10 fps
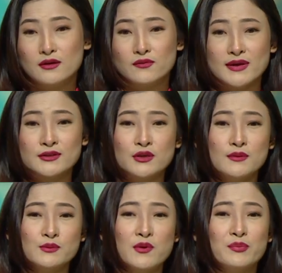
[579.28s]

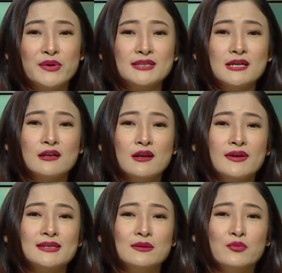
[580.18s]
Rescuers were busy
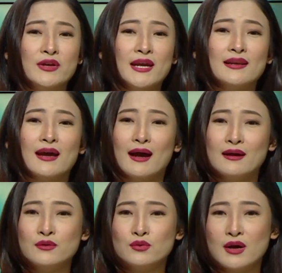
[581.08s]
clearing debris in
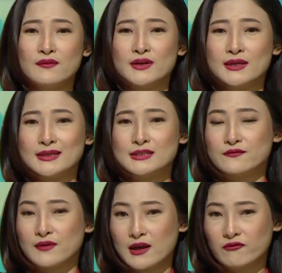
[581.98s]
Hangu after at
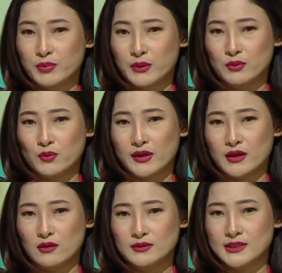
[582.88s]
least 5 people were
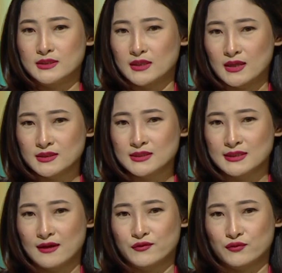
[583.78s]
killed and dozens
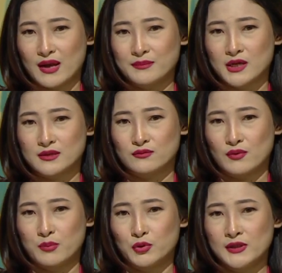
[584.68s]
left trapped under
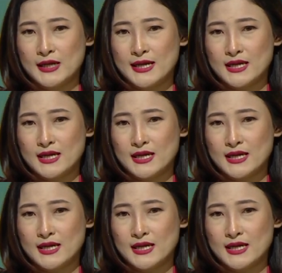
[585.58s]
rubble